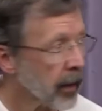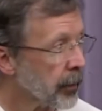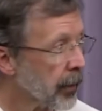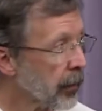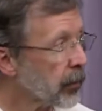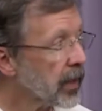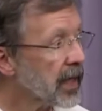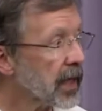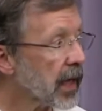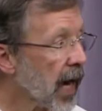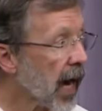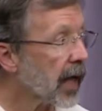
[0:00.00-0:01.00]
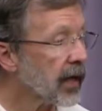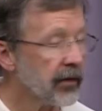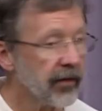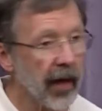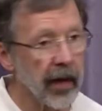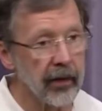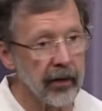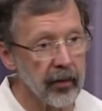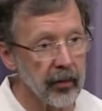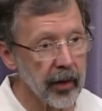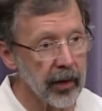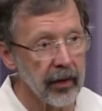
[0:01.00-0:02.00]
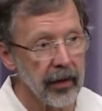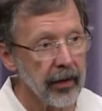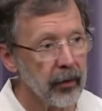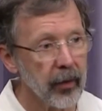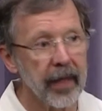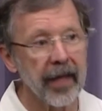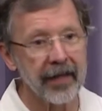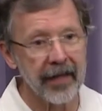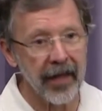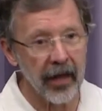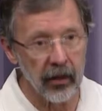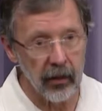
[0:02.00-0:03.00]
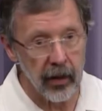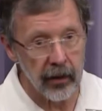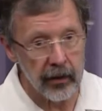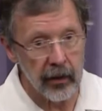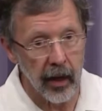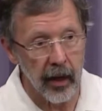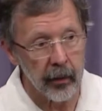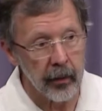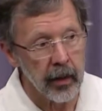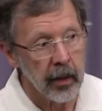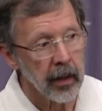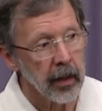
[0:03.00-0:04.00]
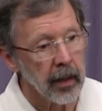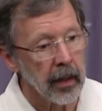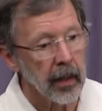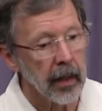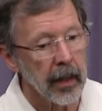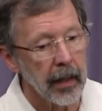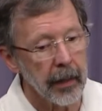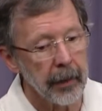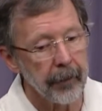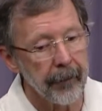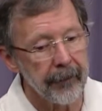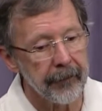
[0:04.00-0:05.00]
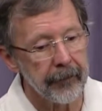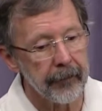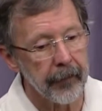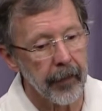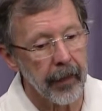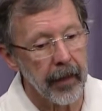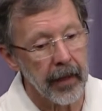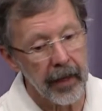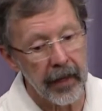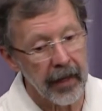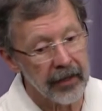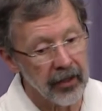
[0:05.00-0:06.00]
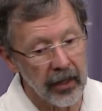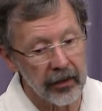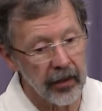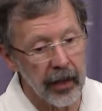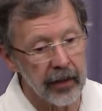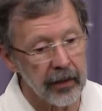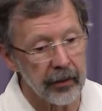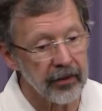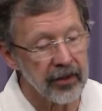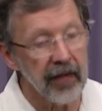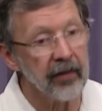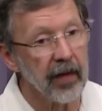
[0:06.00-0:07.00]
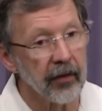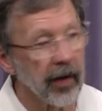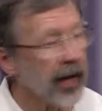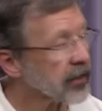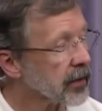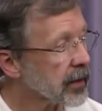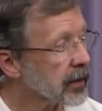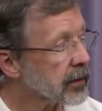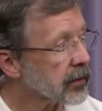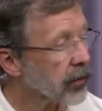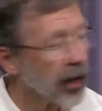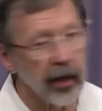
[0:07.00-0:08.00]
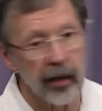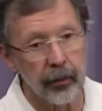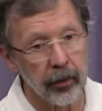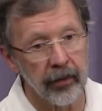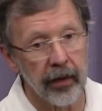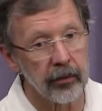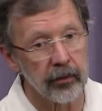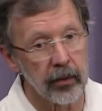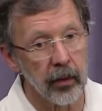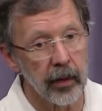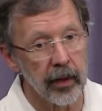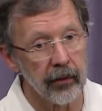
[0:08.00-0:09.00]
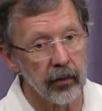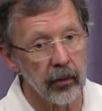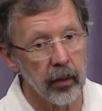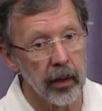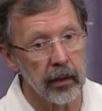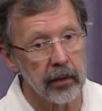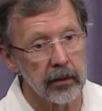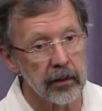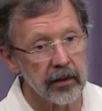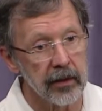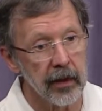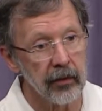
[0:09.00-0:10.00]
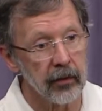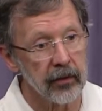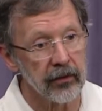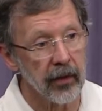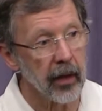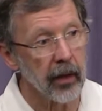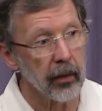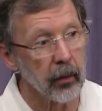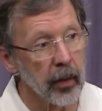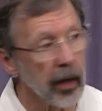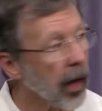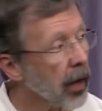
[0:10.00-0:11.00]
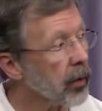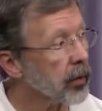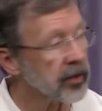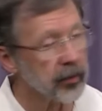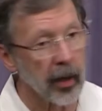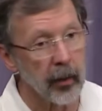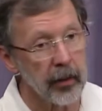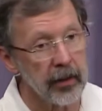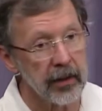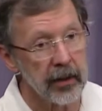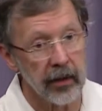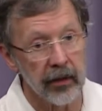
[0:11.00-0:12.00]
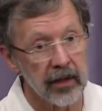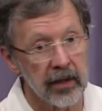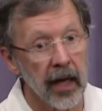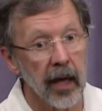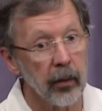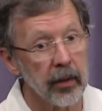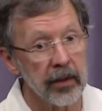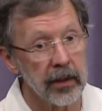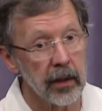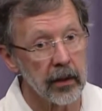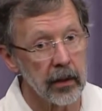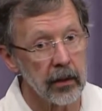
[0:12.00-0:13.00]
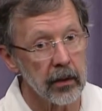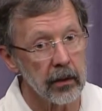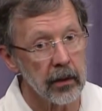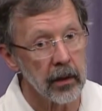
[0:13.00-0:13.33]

And I really highly value them. We, we get together all the time. Um, and and, and, so, you know, like, and Steve never actually tried to prevent us from doing it. Even when Steve was there, we always published, and to this day, we still do.